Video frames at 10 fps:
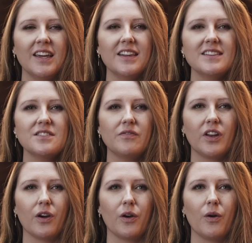In this
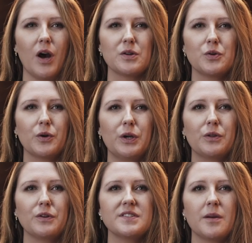video, I'll talk you
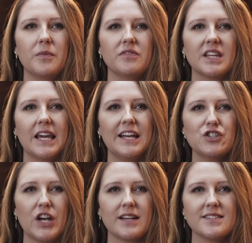through some of the key
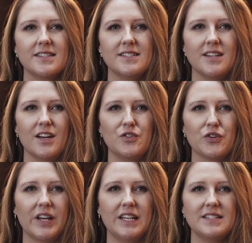checks that are done
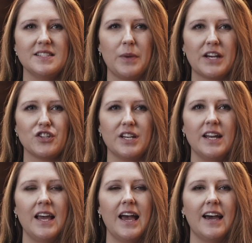during an inspection
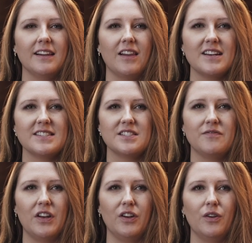at a
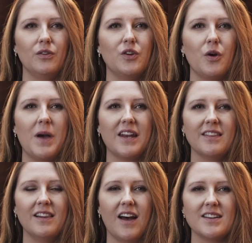licensed venue, no matter
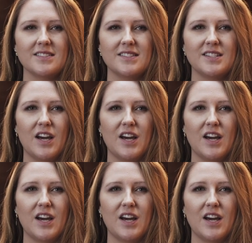the license